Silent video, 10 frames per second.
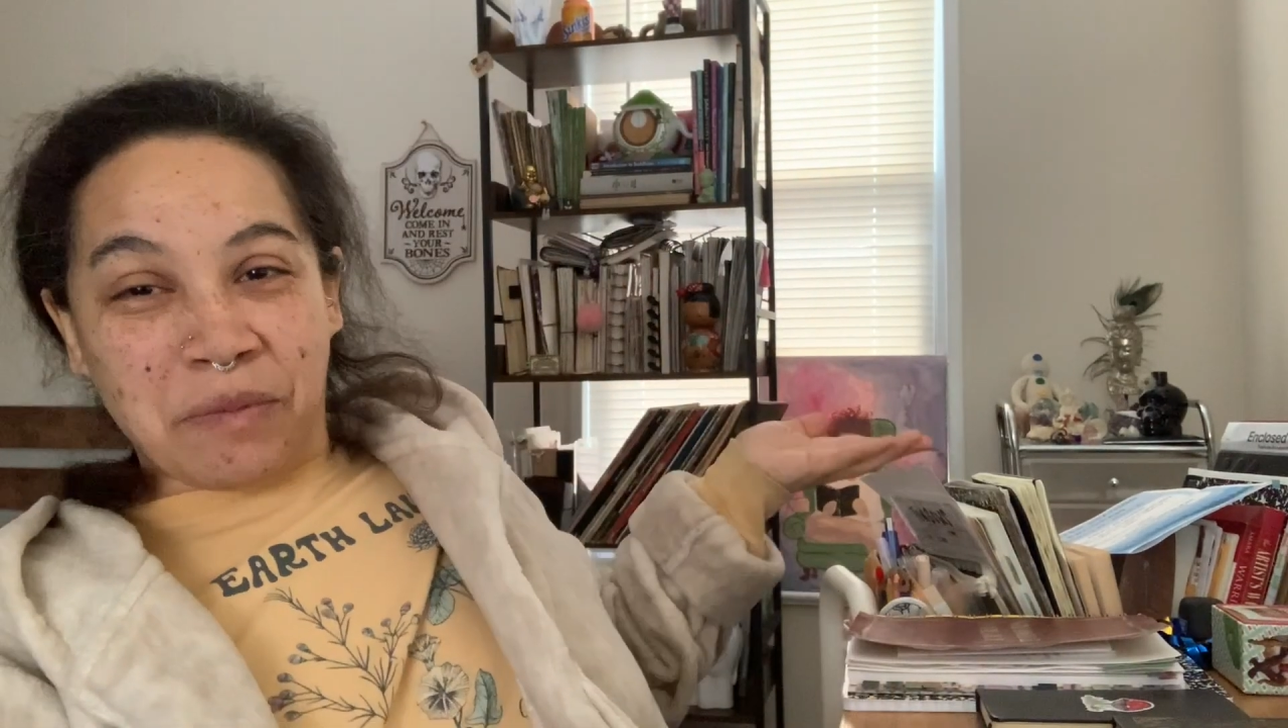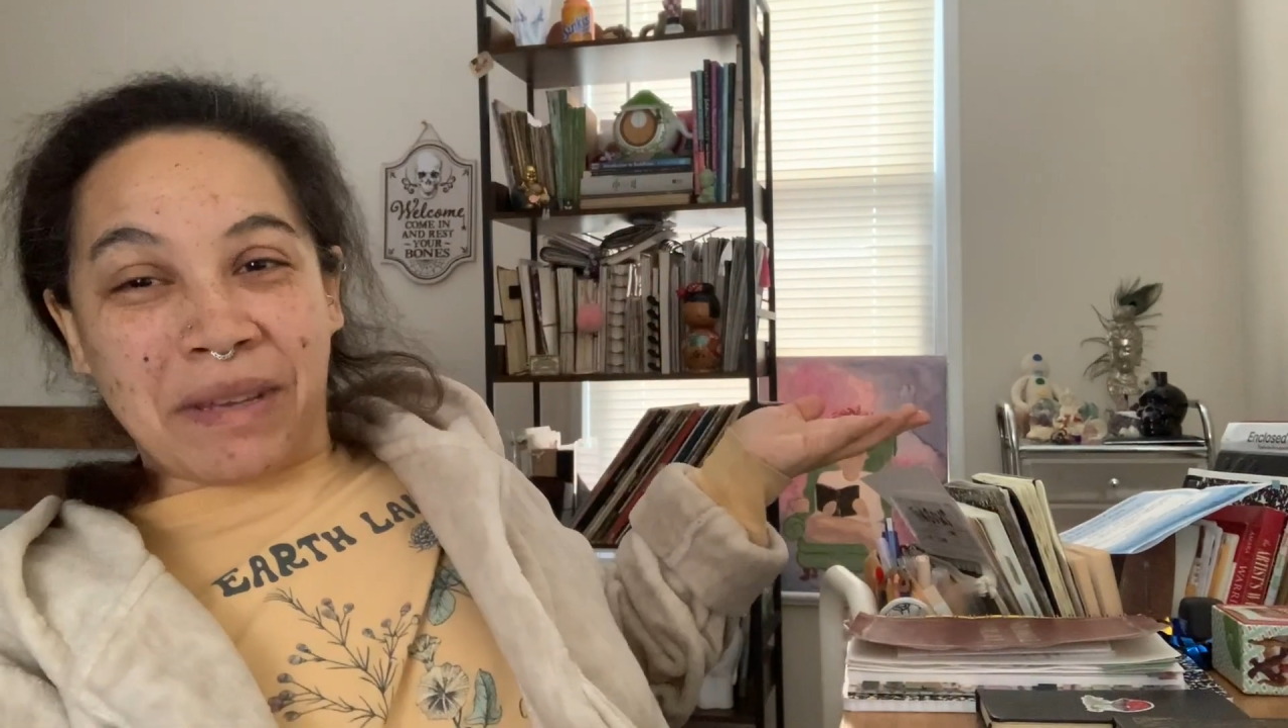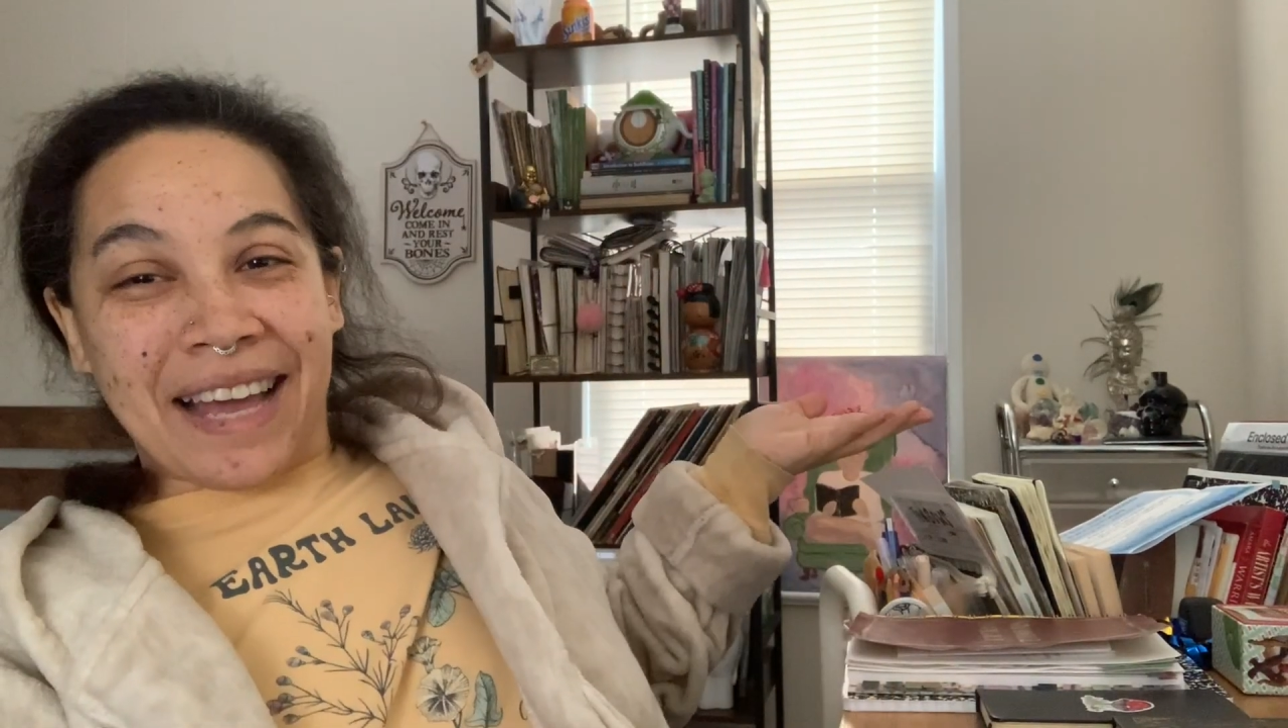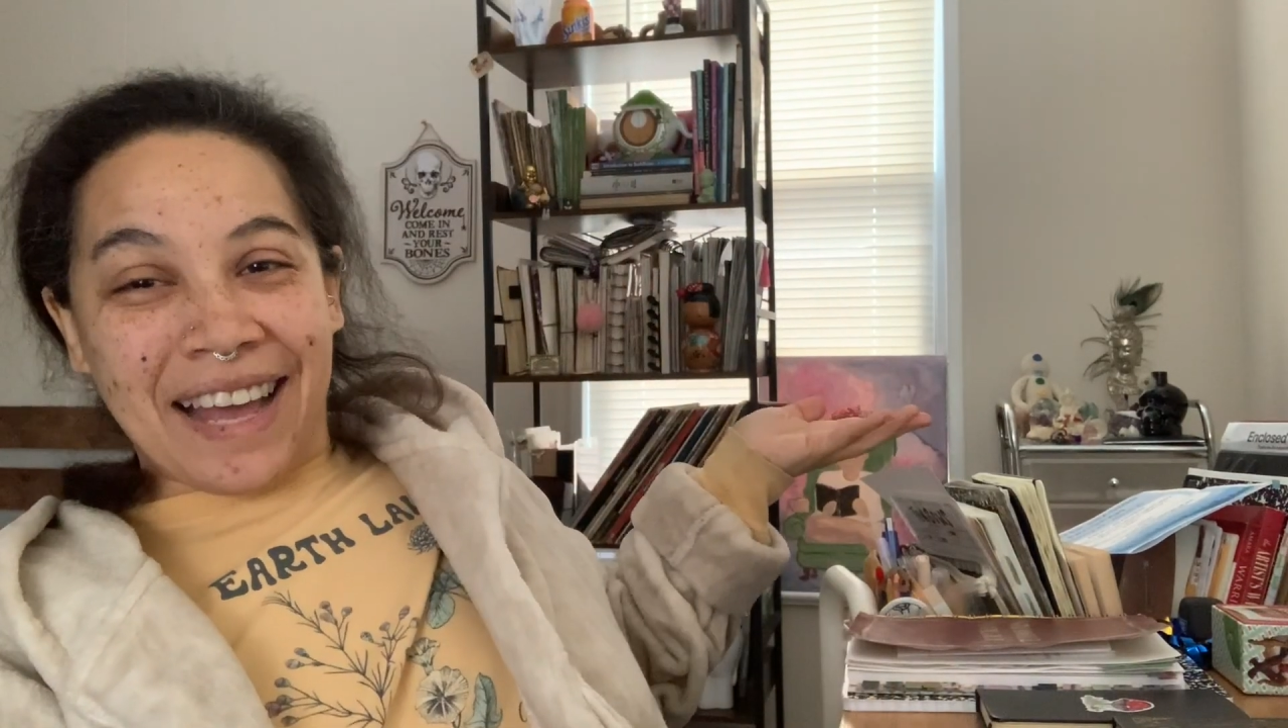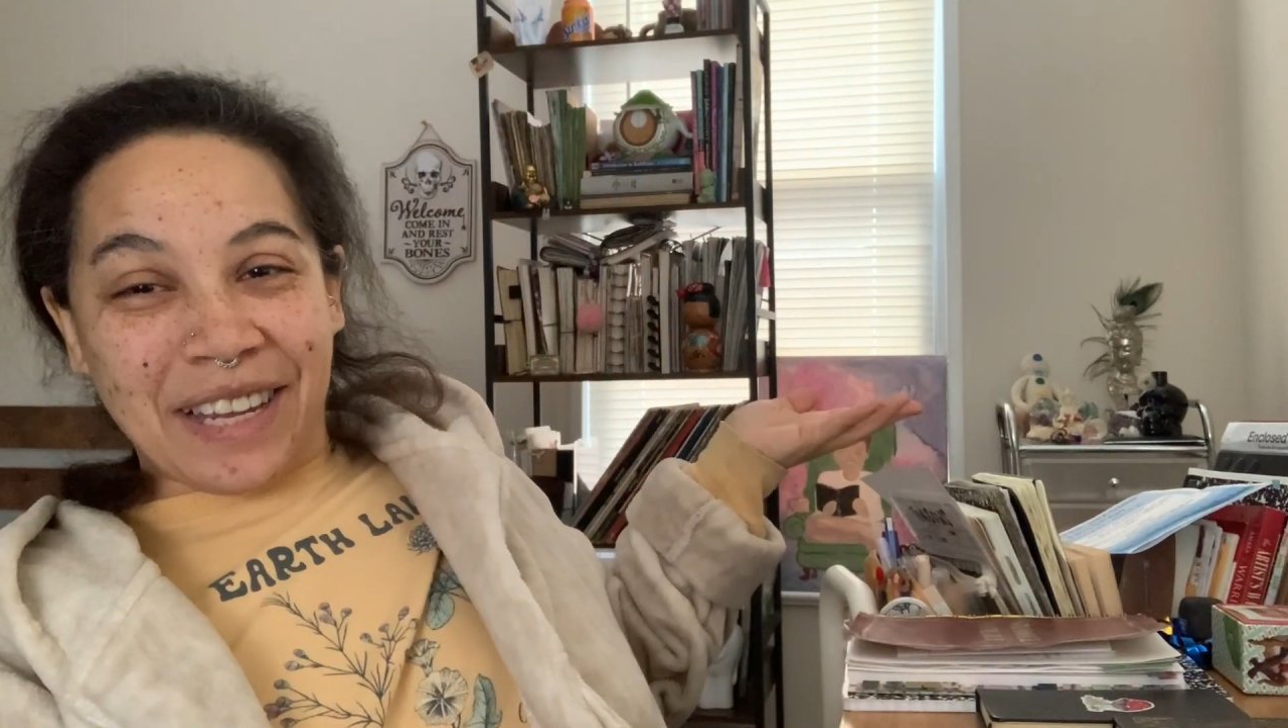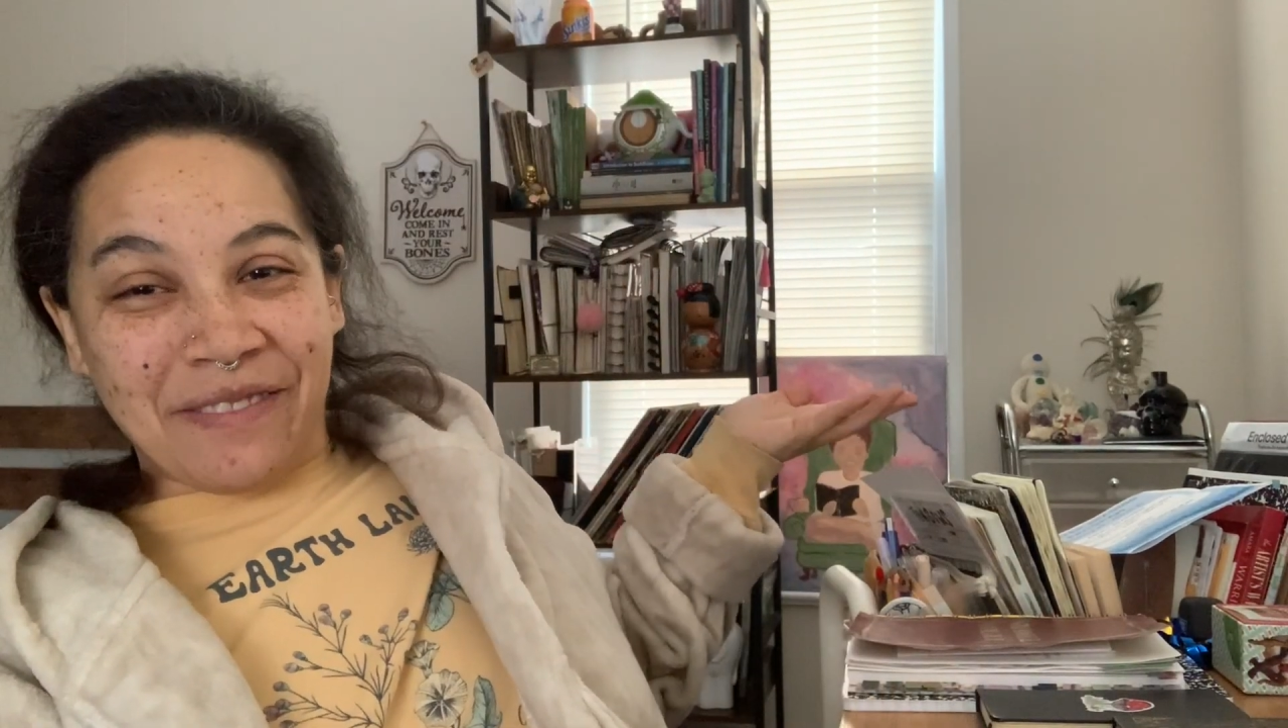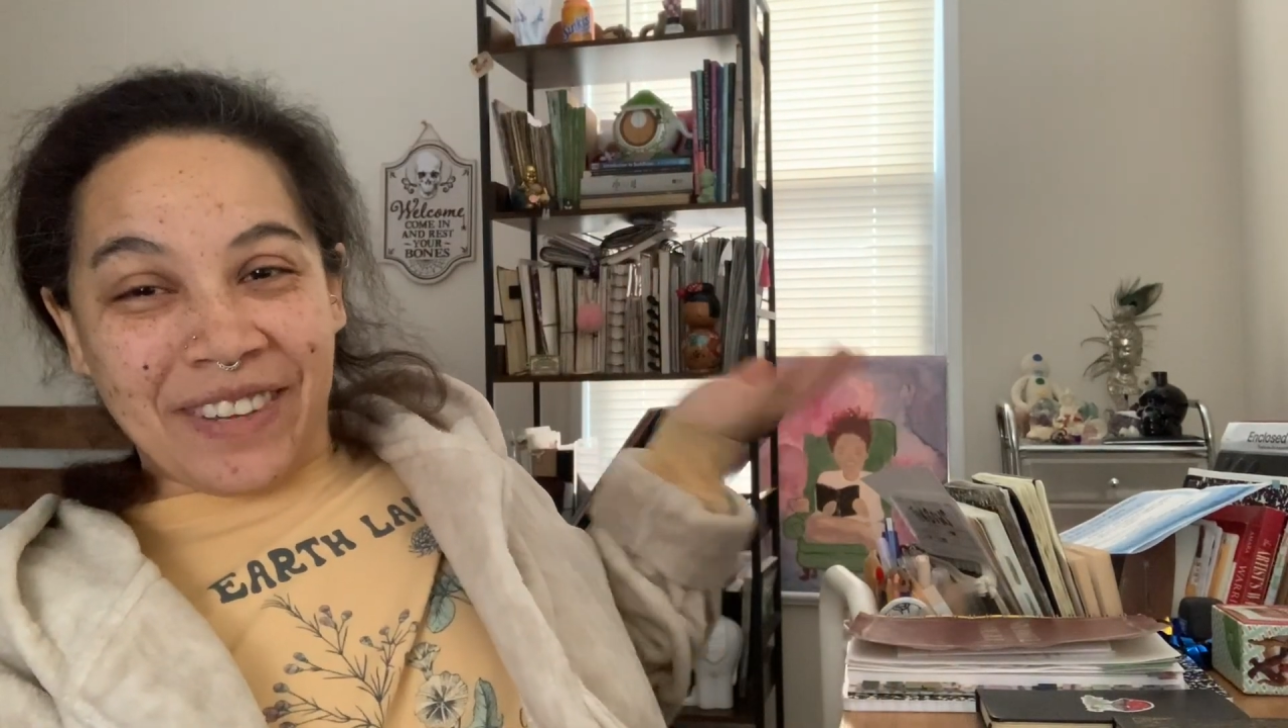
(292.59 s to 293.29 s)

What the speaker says: behind